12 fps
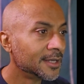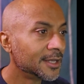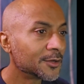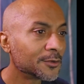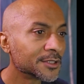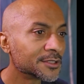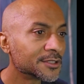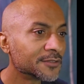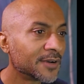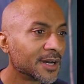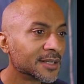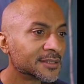in order to
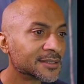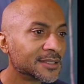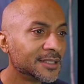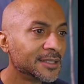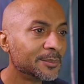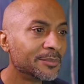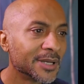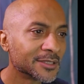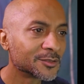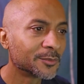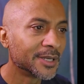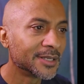devise the
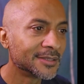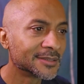best way to